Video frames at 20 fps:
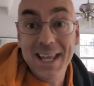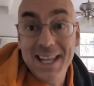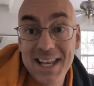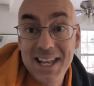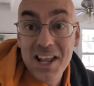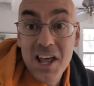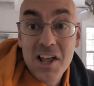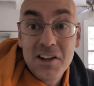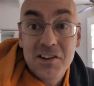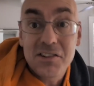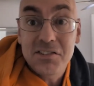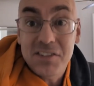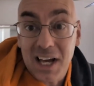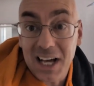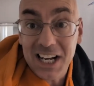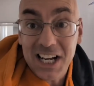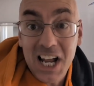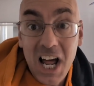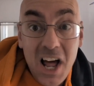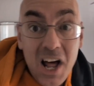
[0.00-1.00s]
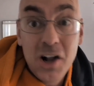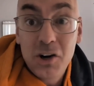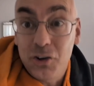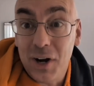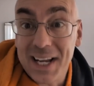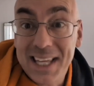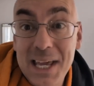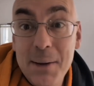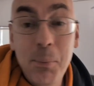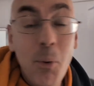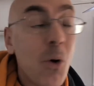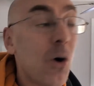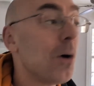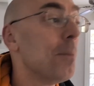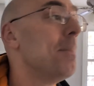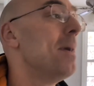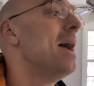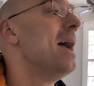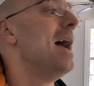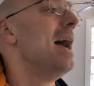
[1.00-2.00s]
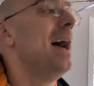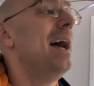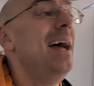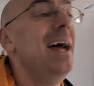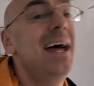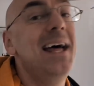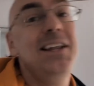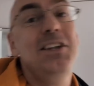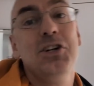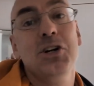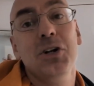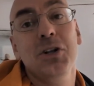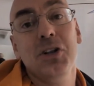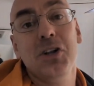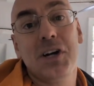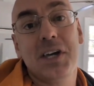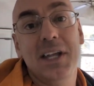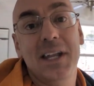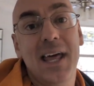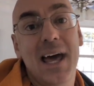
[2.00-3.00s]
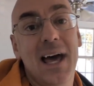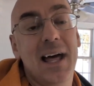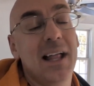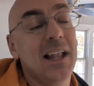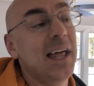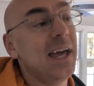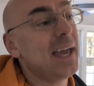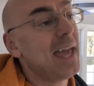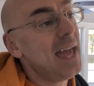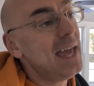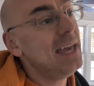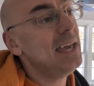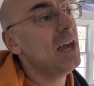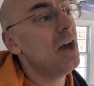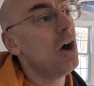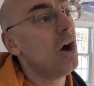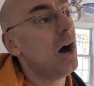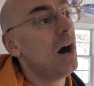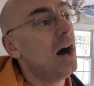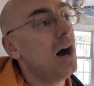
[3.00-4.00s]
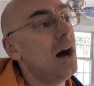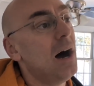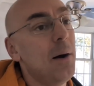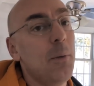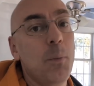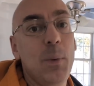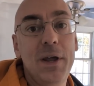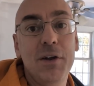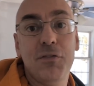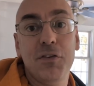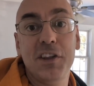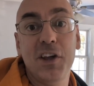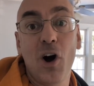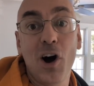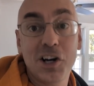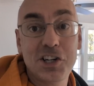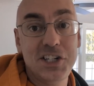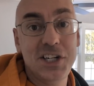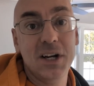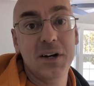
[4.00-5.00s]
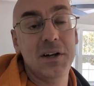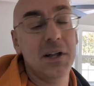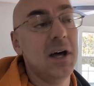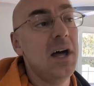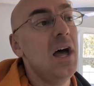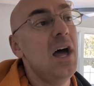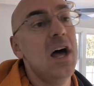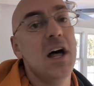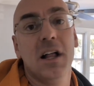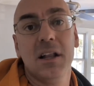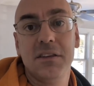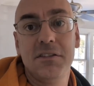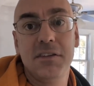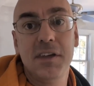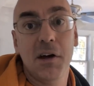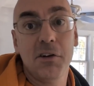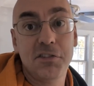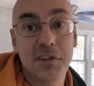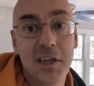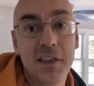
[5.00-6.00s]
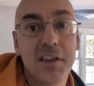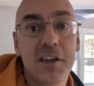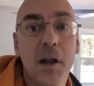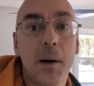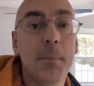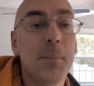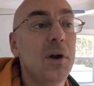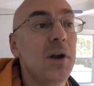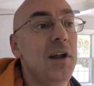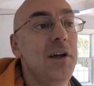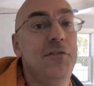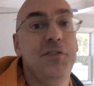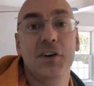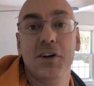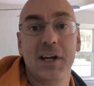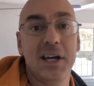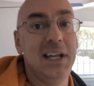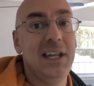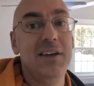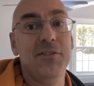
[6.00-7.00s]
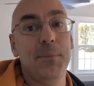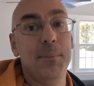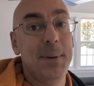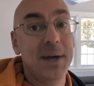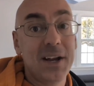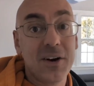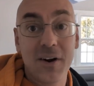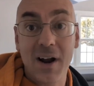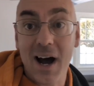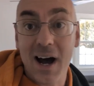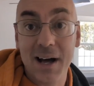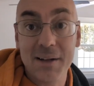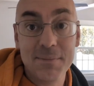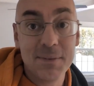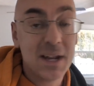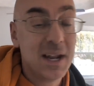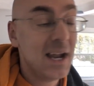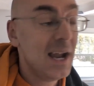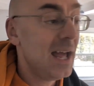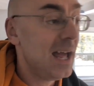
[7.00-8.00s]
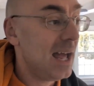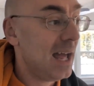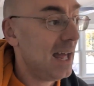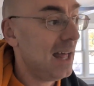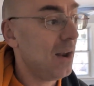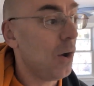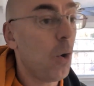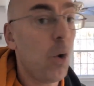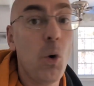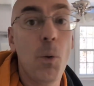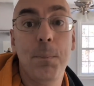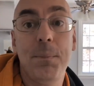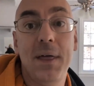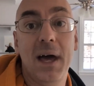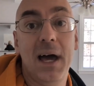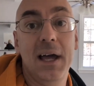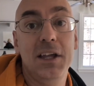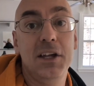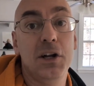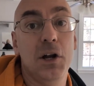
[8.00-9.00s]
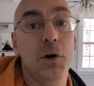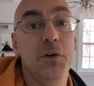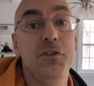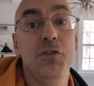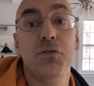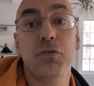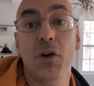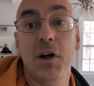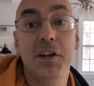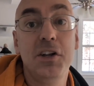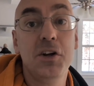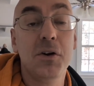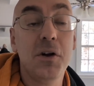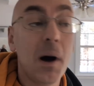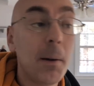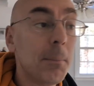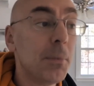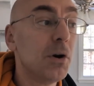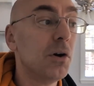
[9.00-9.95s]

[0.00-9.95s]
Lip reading: waiting, just kind of trying to keep warm, and you're looking at like, hey, waiting for the auctioneer to say the number if you're going to even bid or not, and hope that you've run your